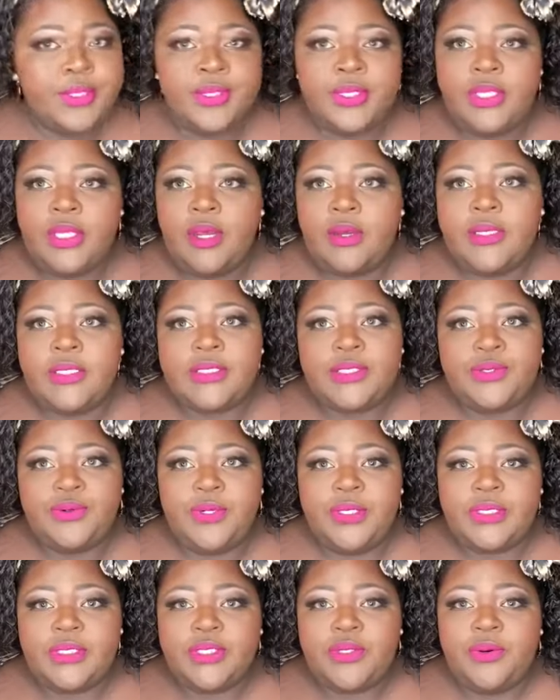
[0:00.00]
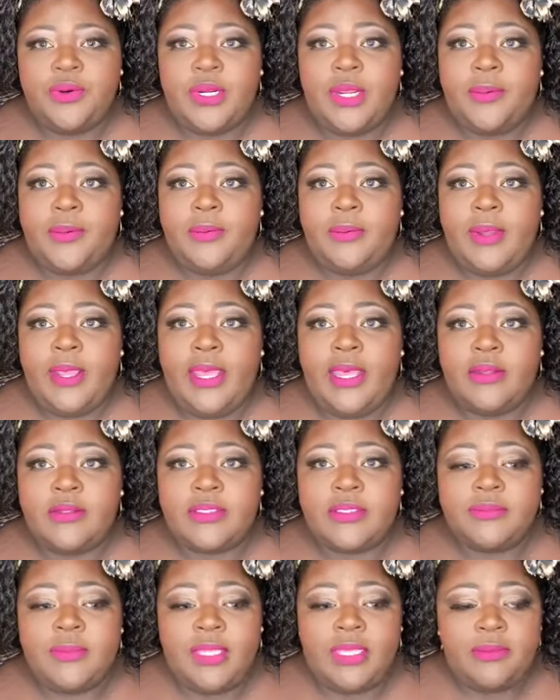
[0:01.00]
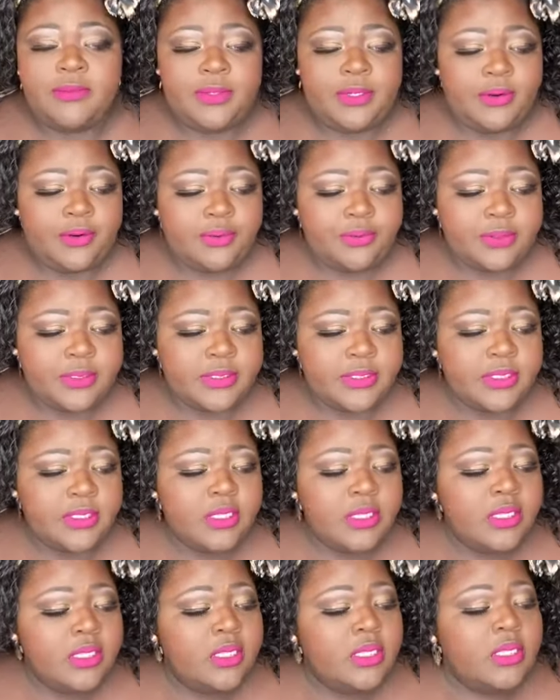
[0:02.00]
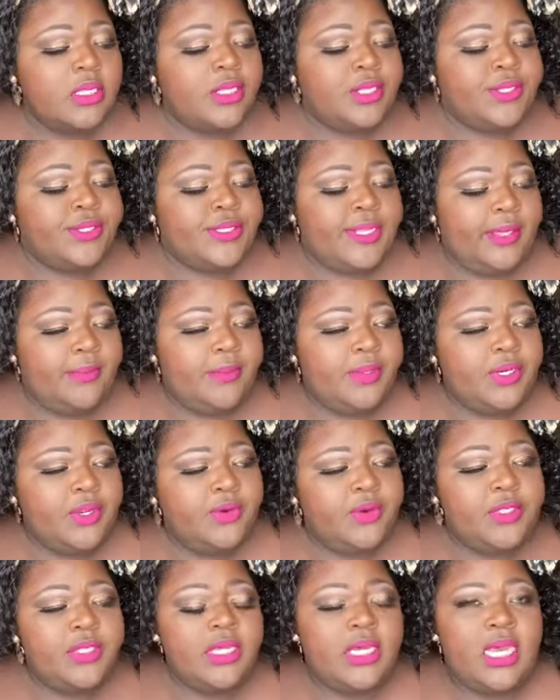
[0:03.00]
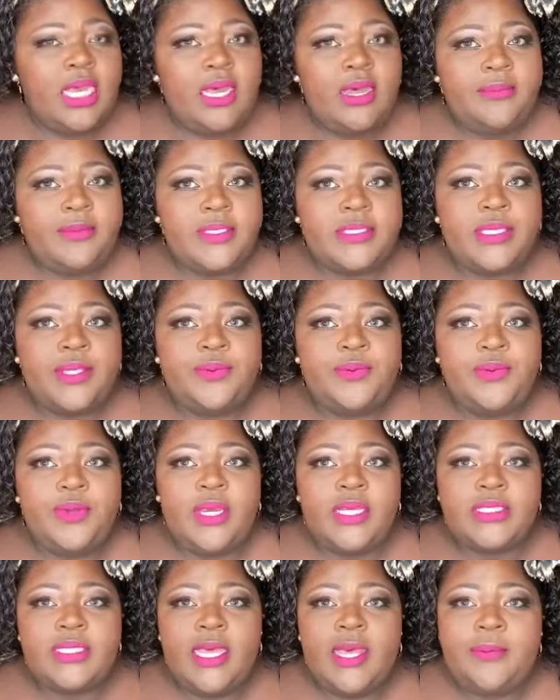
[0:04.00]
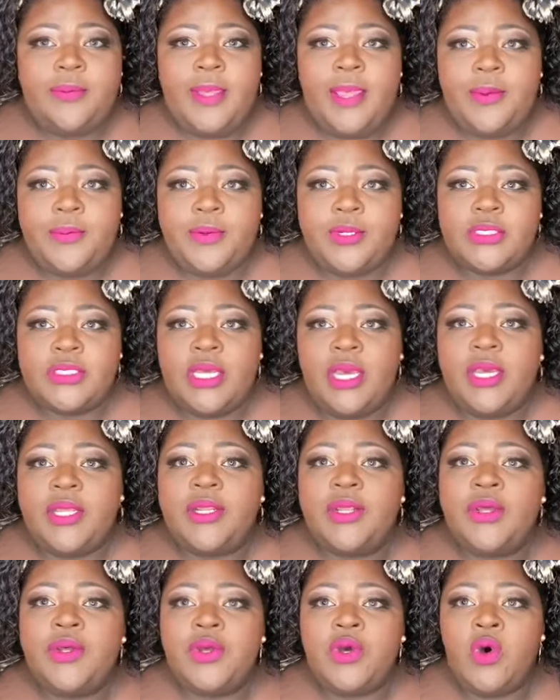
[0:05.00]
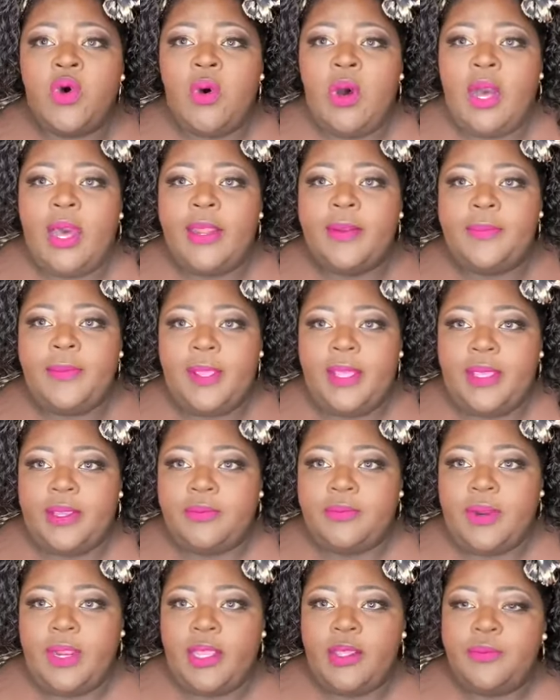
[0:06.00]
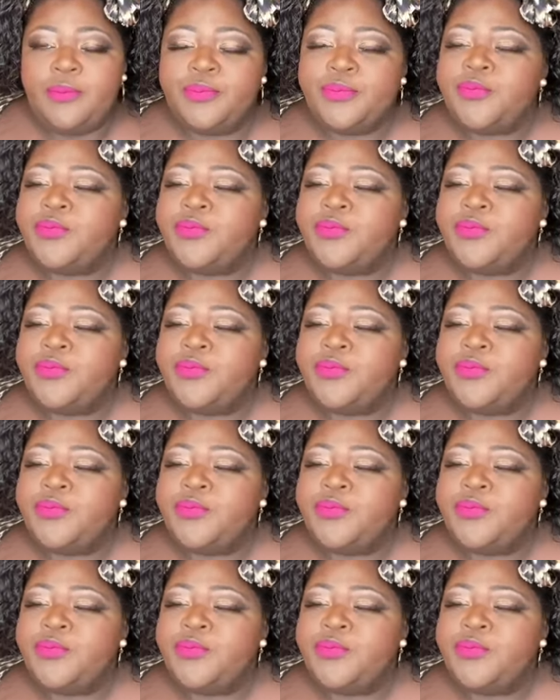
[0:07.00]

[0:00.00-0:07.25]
Y'all, it's noises going off in my house and making me nervous. Let me know in the comments if you guys have ever done quad pay, right?